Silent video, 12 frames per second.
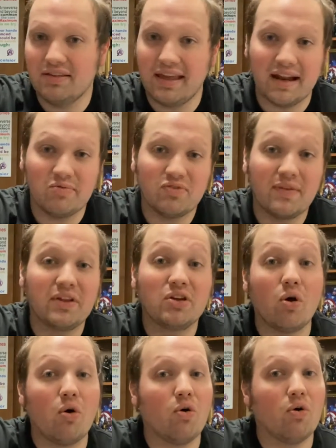the Addams Family
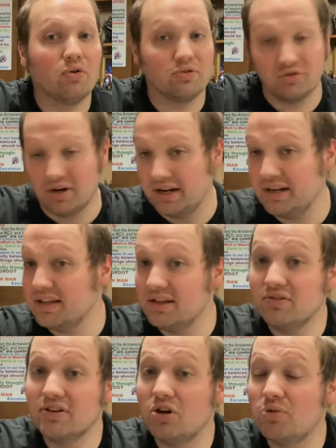gold or trying to
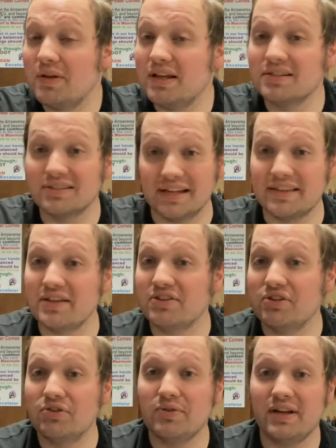kill Gomez like they
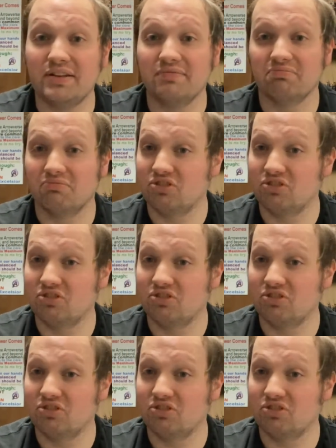do in